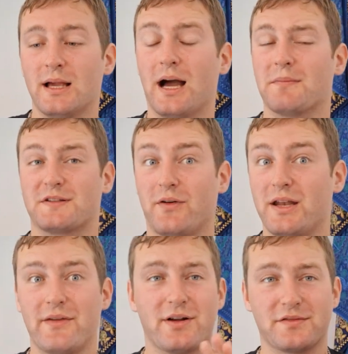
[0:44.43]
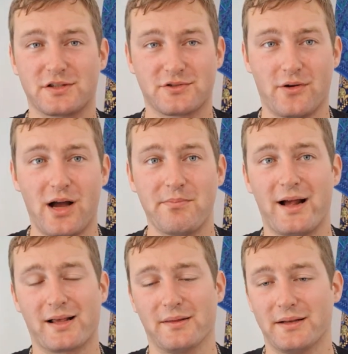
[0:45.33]
Um, so I never got to try it
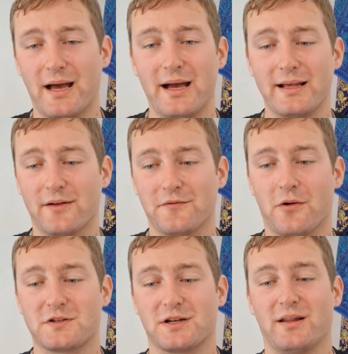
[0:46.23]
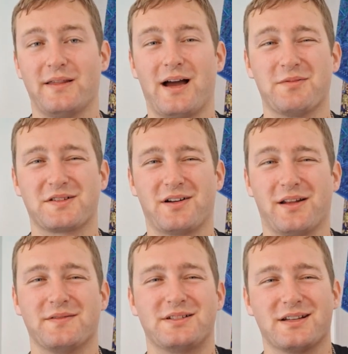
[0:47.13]
back in the day, unfortunately. That was
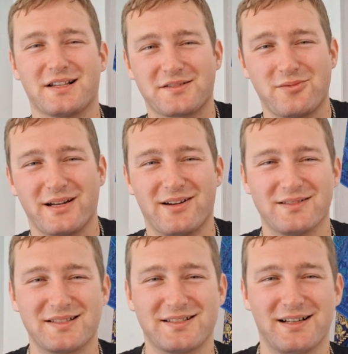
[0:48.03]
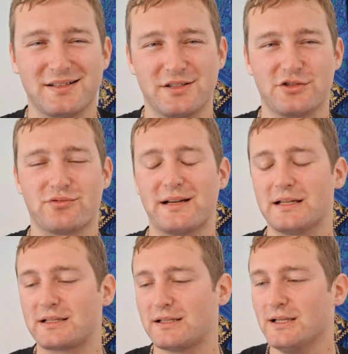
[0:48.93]
kind of just when I was starting to
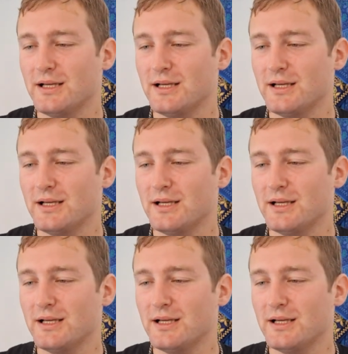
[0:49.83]
drink.